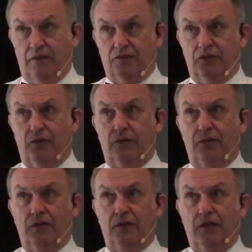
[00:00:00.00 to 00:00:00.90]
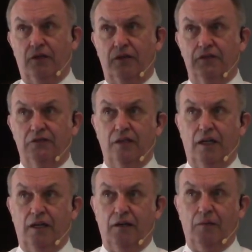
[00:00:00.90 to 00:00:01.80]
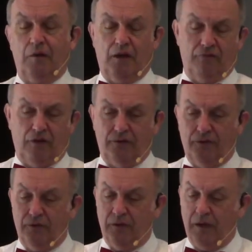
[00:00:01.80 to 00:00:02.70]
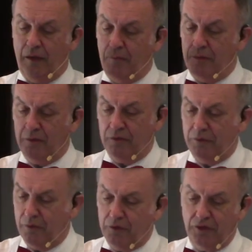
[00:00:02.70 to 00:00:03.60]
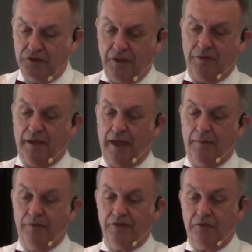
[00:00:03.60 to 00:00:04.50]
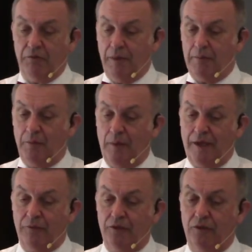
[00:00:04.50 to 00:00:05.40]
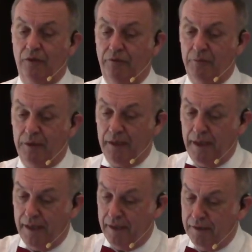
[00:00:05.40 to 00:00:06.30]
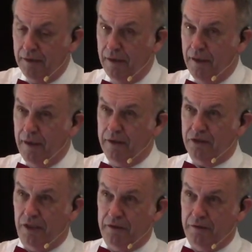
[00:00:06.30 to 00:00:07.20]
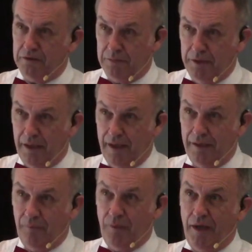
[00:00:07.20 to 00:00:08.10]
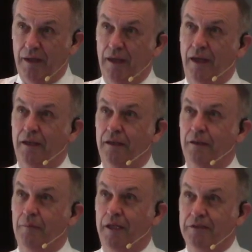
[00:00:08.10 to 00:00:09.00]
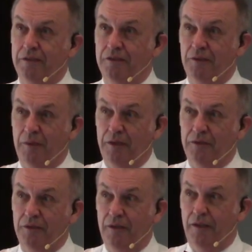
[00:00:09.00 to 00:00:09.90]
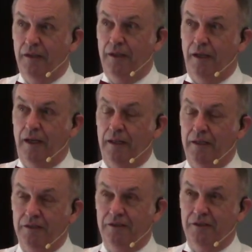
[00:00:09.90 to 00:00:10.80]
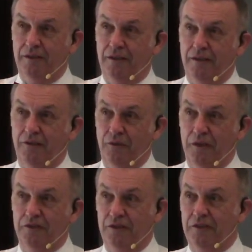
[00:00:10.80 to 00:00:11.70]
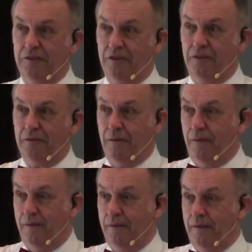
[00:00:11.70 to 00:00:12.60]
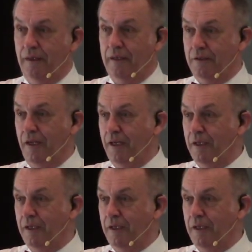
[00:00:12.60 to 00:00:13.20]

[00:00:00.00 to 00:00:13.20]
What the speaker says: And so there is, I've often had people, something happens, and I remember back when COVID began and the shutdowns began, I had a message about, is this the end